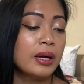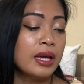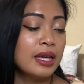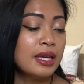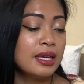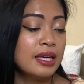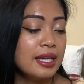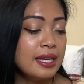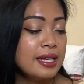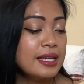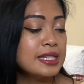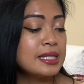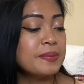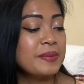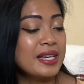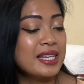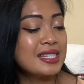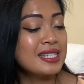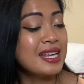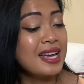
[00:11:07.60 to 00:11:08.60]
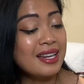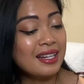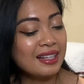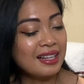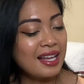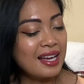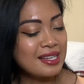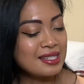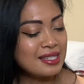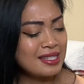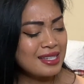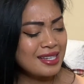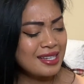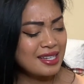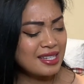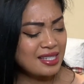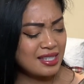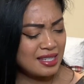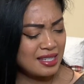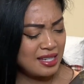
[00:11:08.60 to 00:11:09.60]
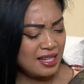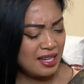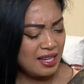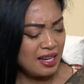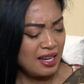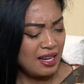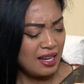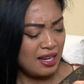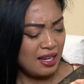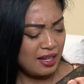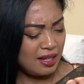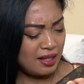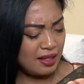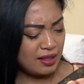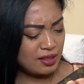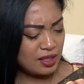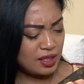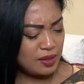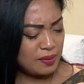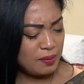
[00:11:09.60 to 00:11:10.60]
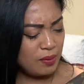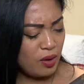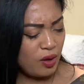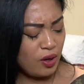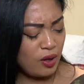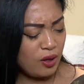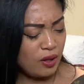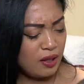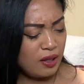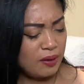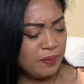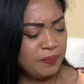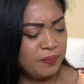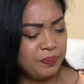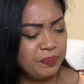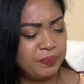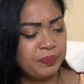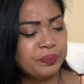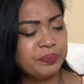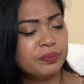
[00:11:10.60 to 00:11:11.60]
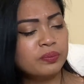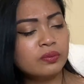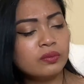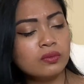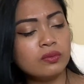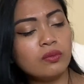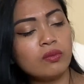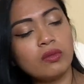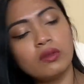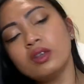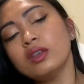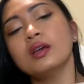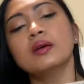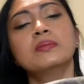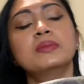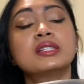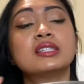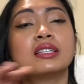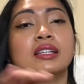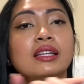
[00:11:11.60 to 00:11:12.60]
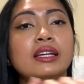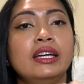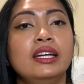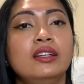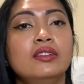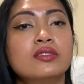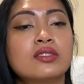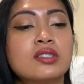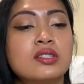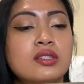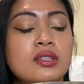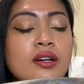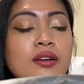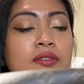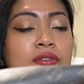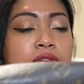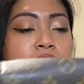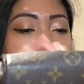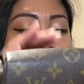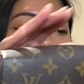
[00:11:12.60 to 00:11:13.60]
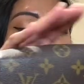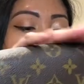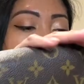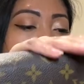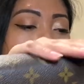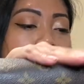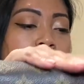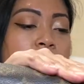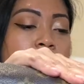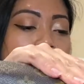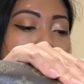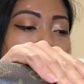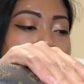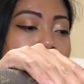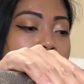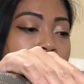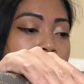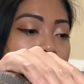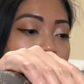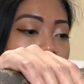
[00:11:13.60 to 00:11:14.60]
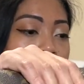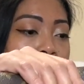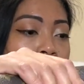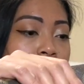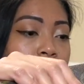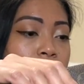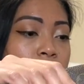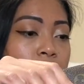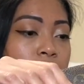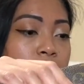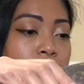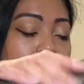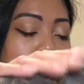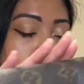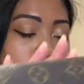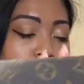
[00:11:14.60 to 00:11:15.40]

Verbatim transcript: my keys, my sunglasses, small miscellaneous stuff. But yeah, I love this